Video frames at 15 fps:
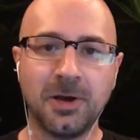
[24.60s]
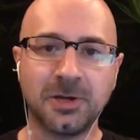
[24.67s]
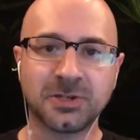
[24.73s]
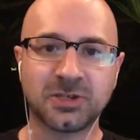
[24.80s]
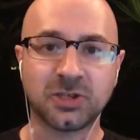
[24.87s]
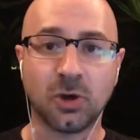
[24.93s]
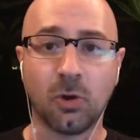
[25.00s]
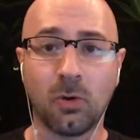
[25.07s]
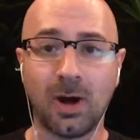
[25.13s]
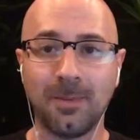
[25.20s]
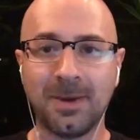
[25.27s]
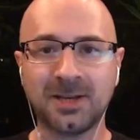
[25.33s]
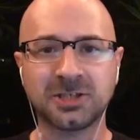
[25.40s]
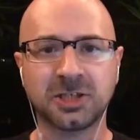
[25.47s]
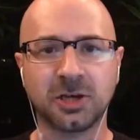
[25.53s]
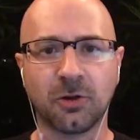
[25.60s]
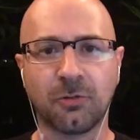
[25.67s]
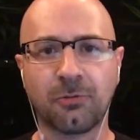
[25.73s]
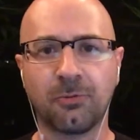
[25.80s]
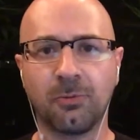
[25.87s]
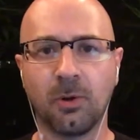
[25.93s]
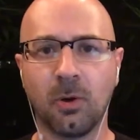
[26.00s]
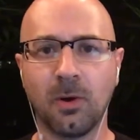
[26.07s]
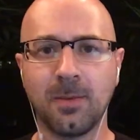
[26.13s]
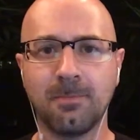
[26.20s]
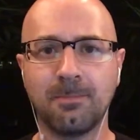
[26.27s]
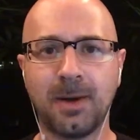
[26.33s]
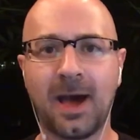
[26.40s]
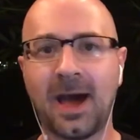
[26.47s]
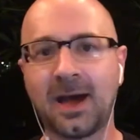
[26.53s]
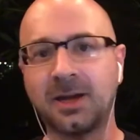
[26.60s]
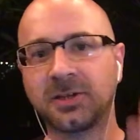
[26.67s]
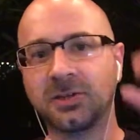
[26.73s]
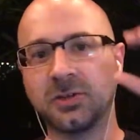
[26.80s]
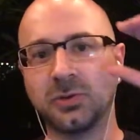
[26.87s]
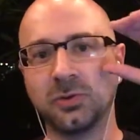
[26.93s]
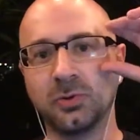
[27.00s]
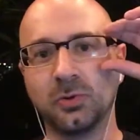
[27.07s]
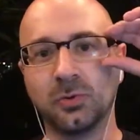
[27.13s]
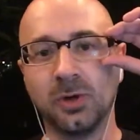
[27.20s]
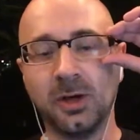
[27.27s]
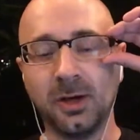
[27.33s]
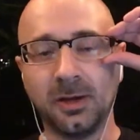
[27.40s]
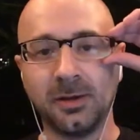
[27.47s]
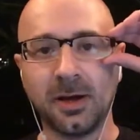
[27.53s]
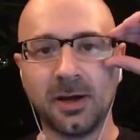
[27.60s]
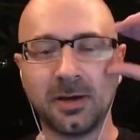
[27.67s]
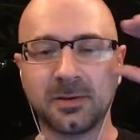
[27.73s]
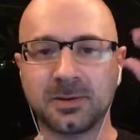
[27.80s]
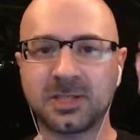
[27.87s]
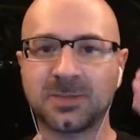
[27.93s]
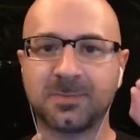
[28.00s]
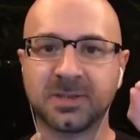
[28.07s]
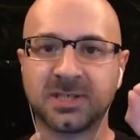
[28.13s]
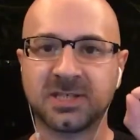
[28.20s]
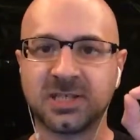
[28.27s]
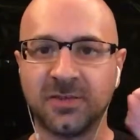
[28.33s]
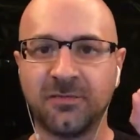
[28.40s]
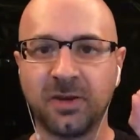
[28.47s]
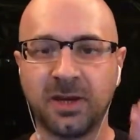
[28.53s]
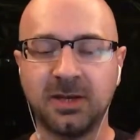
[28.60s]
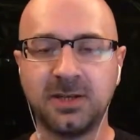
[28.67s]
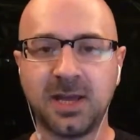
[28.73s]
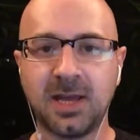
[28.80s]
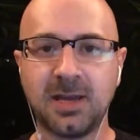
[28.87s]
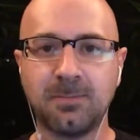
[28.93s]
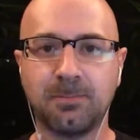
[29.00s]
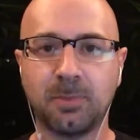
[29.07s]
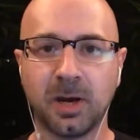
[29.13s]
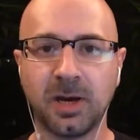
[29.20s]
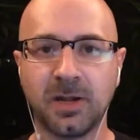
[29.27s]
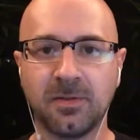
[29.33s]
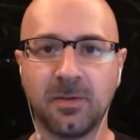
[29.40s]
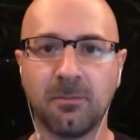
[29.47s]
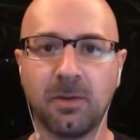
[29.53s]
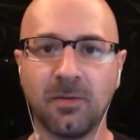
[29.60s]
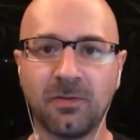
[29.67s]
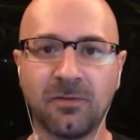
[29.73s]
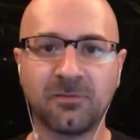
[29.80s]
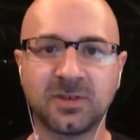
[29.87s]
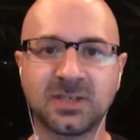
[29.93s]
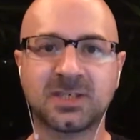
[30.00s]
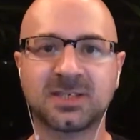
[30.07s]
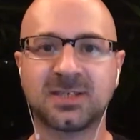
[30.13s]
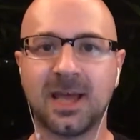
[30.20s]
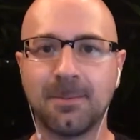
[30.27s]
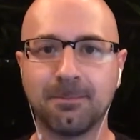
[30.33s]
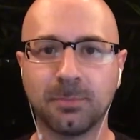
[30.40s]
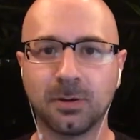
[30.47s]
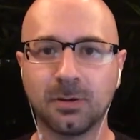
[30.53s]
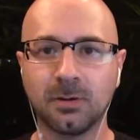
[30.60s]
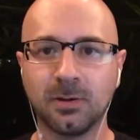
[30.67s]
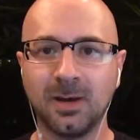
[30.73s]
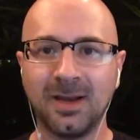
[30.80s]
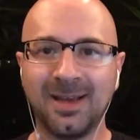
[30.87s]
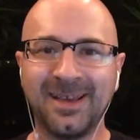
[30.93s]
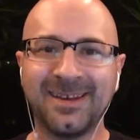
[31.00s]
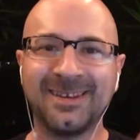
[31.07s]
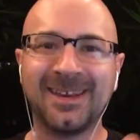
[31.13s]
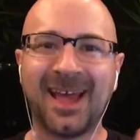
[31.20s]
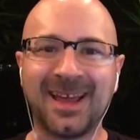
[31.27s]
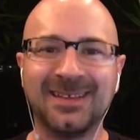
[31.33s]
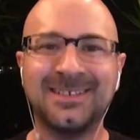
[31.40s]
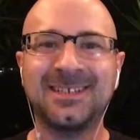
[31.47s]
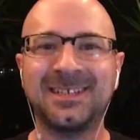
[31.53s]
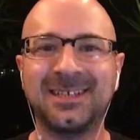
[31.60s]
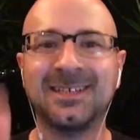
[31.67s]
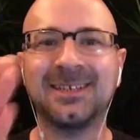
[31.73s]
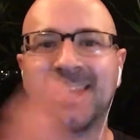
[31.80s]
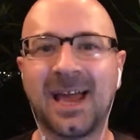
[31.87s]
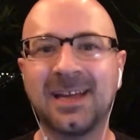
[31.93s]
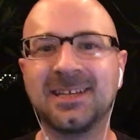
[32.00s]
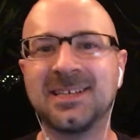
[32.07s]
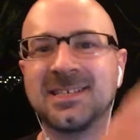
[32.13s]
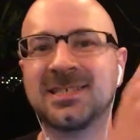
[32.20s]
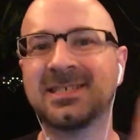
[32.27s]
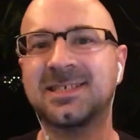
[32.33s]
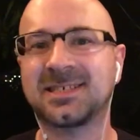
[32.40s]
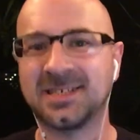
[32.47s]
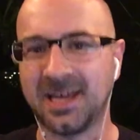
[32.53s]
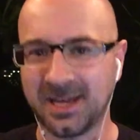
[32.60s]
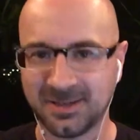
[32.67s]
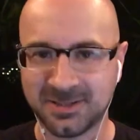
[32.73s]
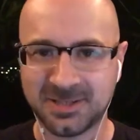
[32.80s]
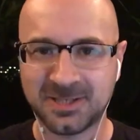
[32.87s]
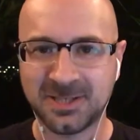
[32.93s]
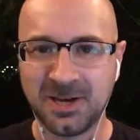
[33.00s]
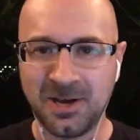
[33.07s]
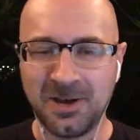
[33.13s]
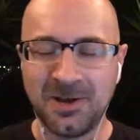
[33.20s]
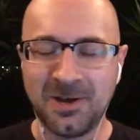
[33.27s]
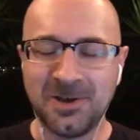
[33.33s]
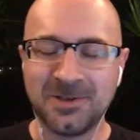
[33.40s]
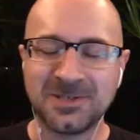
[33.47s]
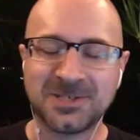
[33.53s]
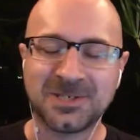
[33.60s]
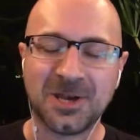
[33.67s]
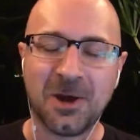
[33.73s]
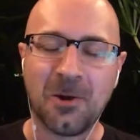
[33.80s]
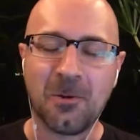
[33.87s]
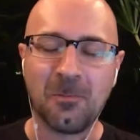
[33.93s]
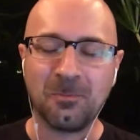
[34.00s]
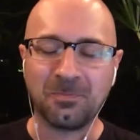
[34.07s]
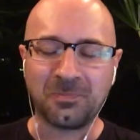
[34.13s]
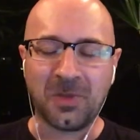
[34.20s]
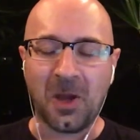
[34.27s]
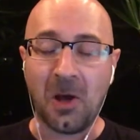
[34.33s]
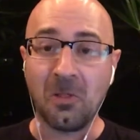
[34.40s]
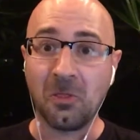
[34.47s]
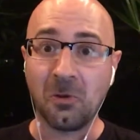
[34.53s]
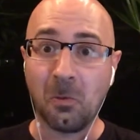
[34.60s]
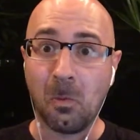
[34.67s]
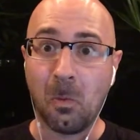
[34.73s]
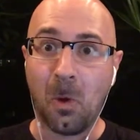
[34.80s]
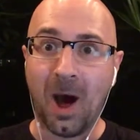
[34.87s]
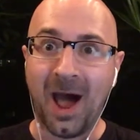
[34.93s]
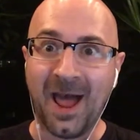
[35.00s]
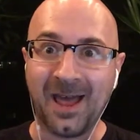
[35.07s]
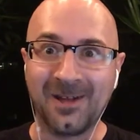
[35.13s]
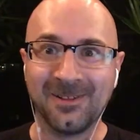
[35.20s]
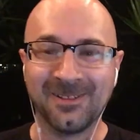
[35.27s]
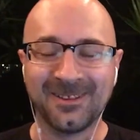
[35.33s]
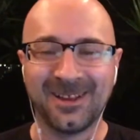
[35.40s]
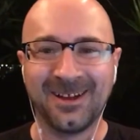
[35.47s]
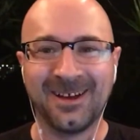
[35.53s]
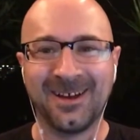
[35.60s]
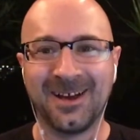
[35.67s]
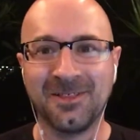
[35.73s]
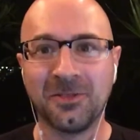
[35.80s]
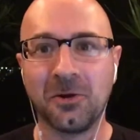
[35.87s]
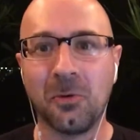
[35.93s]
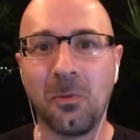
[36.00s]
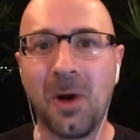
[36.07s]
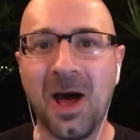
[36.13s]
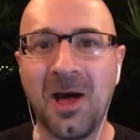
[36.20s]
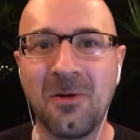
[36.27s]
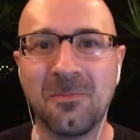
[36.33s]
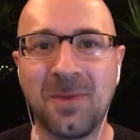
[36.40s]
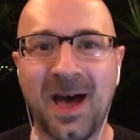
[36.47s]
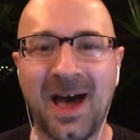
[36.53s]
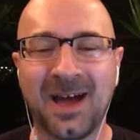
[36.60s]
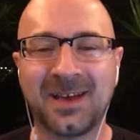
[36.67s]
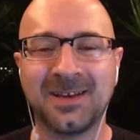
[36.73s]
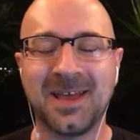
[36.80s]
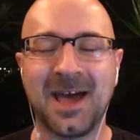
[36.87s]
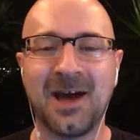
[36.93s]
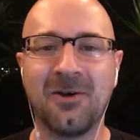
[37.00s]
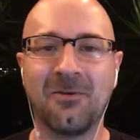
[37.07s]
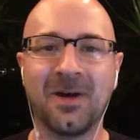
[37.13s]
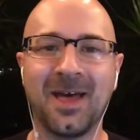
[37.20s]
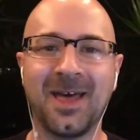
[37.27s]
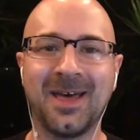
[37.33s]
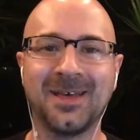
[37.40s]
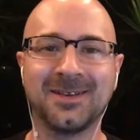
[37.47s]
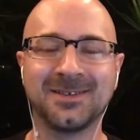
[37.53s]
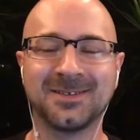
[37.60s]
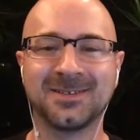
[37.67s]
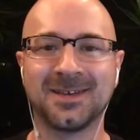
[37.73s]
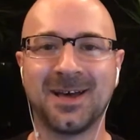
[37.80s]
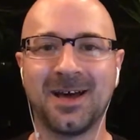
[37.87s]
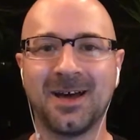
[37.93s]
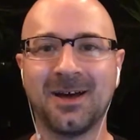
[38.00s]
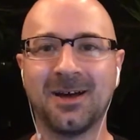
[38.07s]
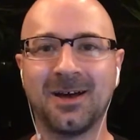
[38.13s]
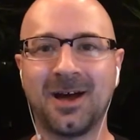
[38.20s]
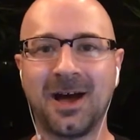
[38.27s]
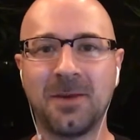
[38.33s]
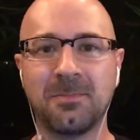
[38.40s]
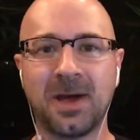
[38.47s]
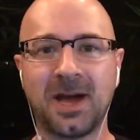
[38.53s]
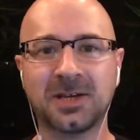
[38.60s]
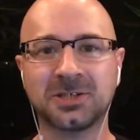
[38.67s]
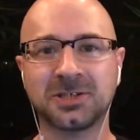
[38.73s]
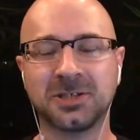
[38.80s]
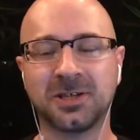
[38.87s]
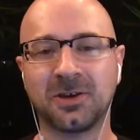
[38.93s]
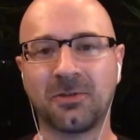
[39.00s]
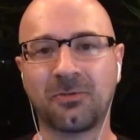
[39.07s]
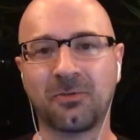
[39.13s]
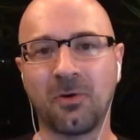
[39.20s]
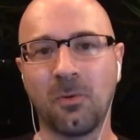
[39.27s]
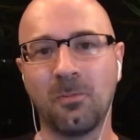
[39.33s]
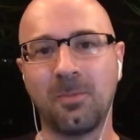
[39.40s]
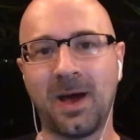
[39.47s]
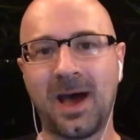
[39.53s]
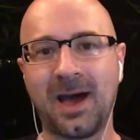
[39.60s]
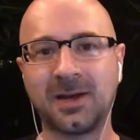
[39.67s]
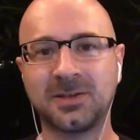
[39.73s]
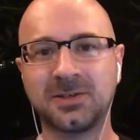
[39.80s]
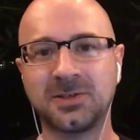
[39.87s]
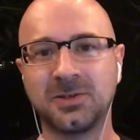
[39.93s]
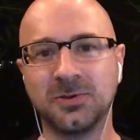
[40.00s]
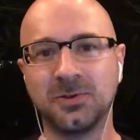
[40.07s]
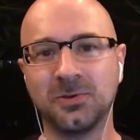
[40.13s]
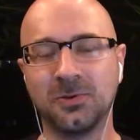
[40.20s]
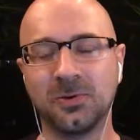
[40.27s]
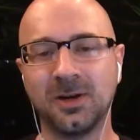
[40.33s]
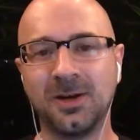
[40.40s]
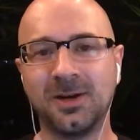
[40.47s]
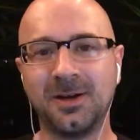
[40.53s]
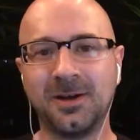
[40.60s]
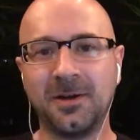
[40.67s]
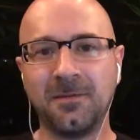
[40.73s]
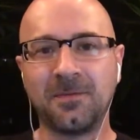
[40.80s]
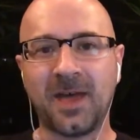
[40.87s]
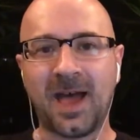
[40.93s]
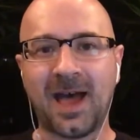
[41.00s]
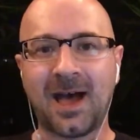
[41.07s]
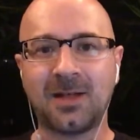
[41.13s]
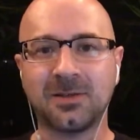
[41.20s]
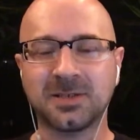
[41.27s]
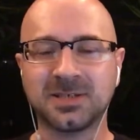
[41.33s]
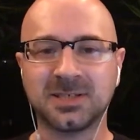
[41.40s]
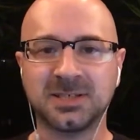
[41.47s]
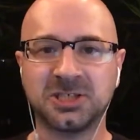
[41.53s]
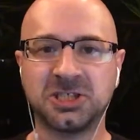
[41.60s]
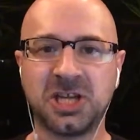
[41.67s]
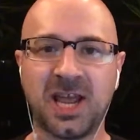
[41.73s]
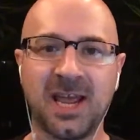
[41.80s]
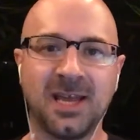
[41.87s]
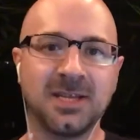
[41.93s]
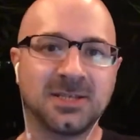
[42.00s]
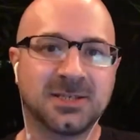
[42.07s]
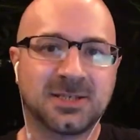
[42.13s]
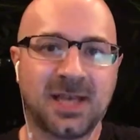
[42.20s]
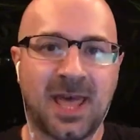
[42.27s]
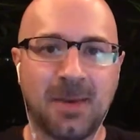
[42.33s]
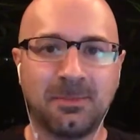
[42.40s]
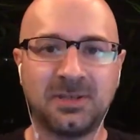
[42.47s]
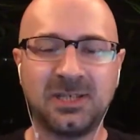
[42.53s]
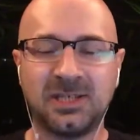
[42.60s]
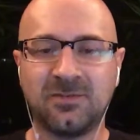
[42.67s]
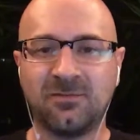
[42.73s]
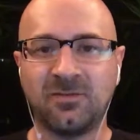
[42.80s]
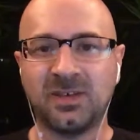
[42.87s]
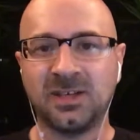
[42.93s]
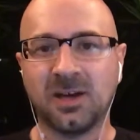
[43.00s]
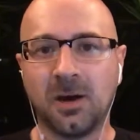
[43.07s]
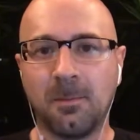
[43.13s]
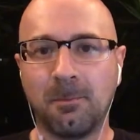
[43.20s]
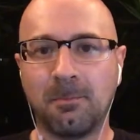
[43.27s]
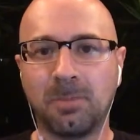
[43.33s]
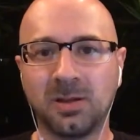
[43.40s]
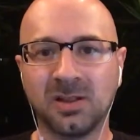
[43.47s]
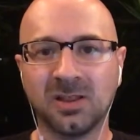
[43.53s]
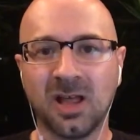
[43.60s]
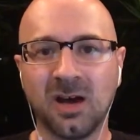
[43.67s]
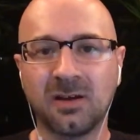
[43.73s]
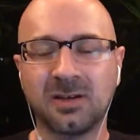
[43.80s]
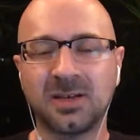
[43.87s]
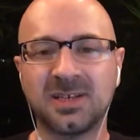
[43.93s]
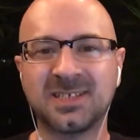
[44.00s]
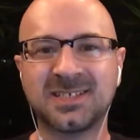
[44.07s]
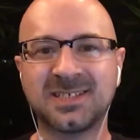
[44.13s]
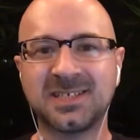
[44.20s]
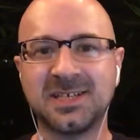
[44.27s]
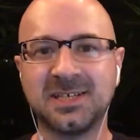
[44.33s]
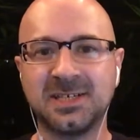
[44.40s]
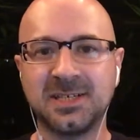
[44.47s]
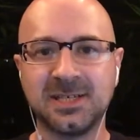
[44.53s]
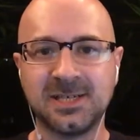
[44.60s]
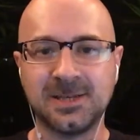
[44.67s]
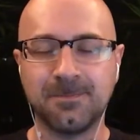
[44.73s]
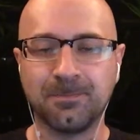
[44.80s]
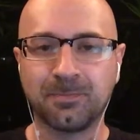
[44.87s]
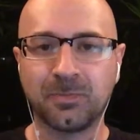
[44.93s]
So I'm actually going to throw it back to not a specific date, but in the month of December 1996. So a little while back now, and I'm actually going to throw back to the Alice in Chains MTV Unplugged CD.